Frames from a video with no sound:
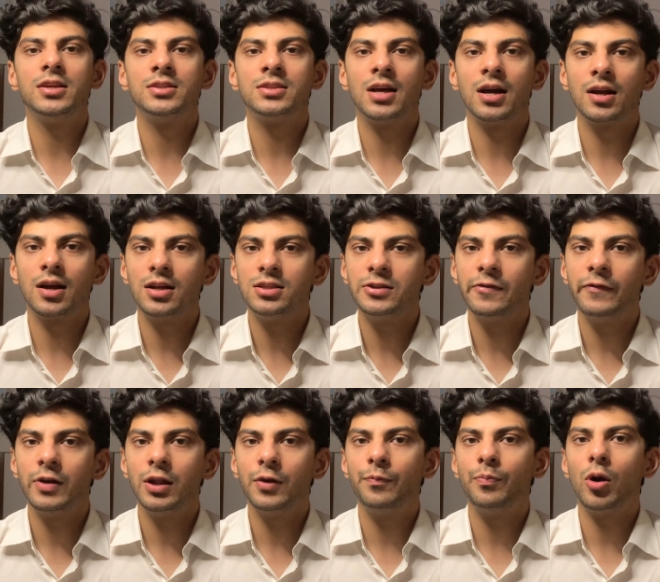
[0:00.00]
a
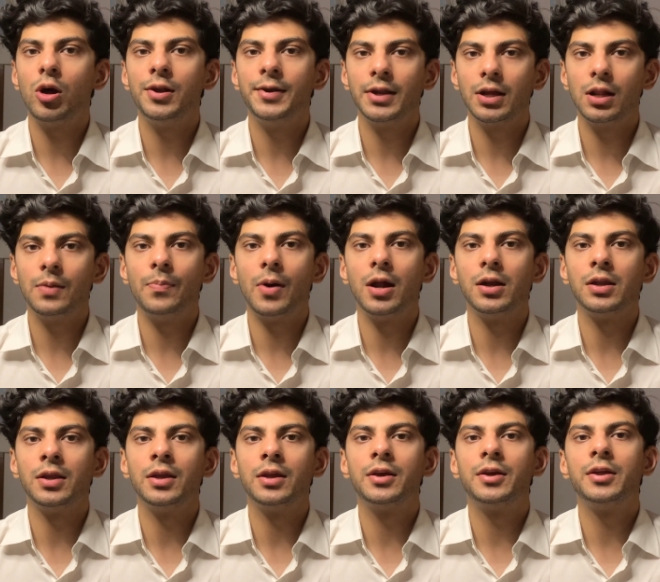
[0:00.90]
conservative political
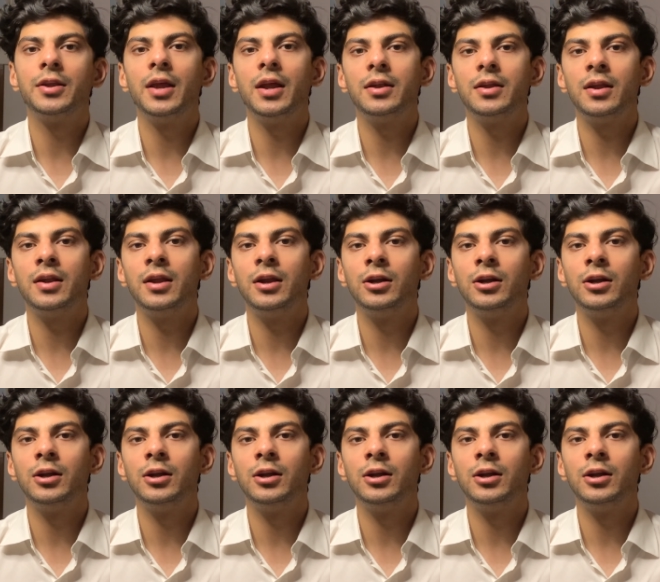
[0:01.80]
party created in